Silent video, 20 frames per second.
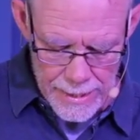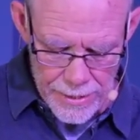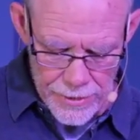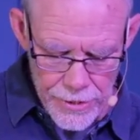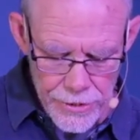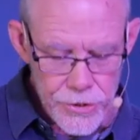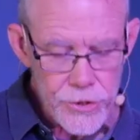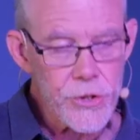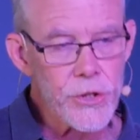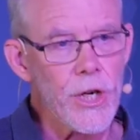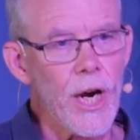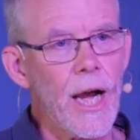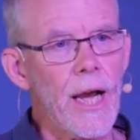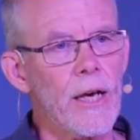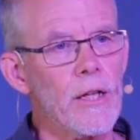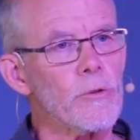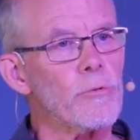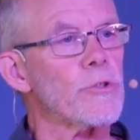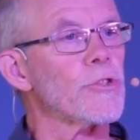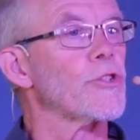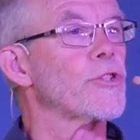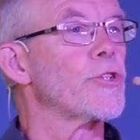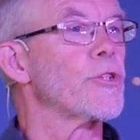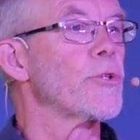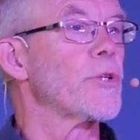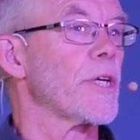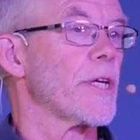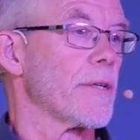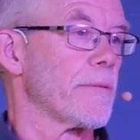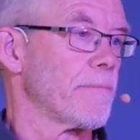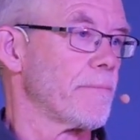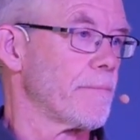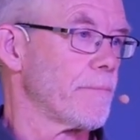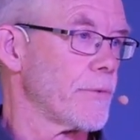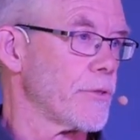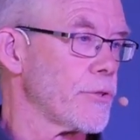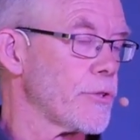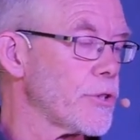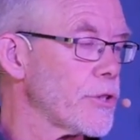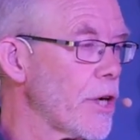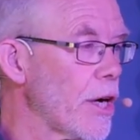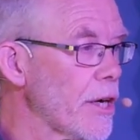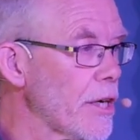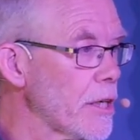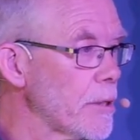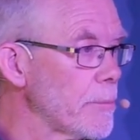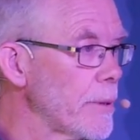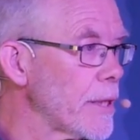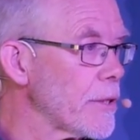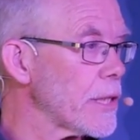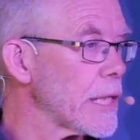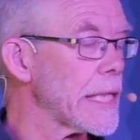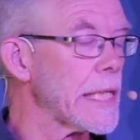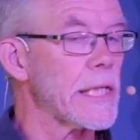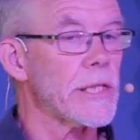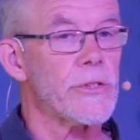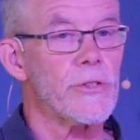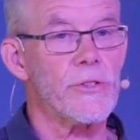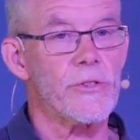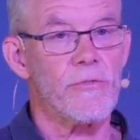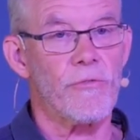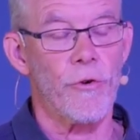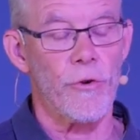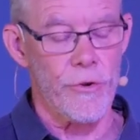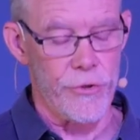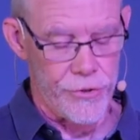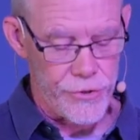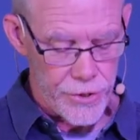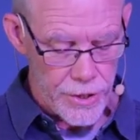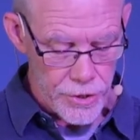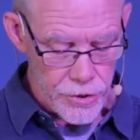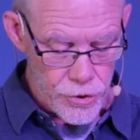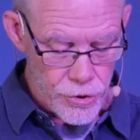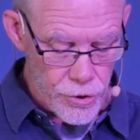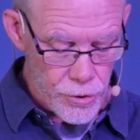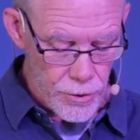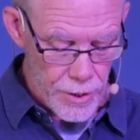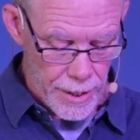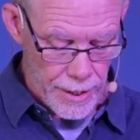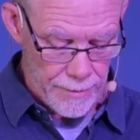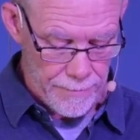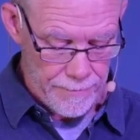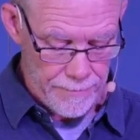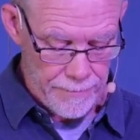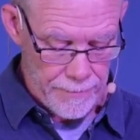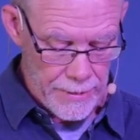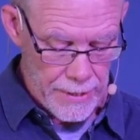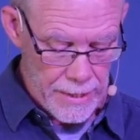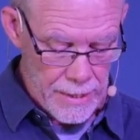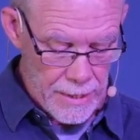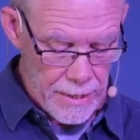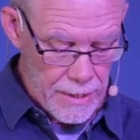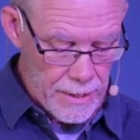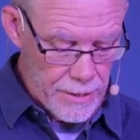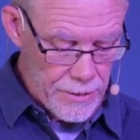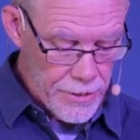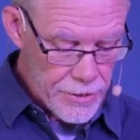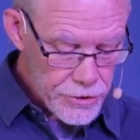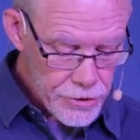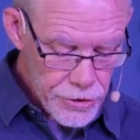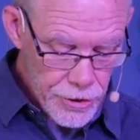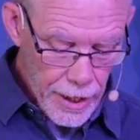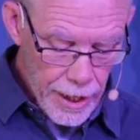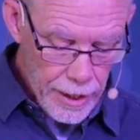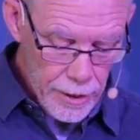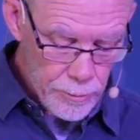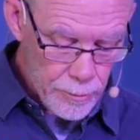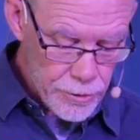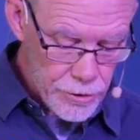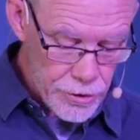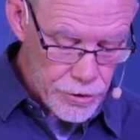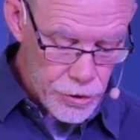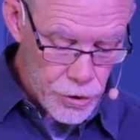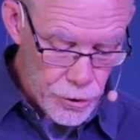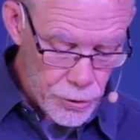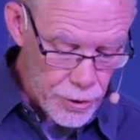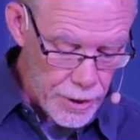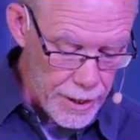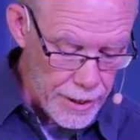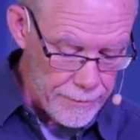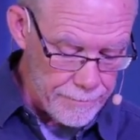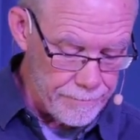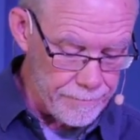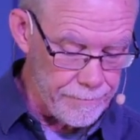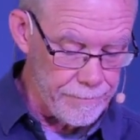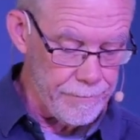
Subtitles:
This child was Judah. So he's talking about Leah's fourth son, Judah. This child was Judah.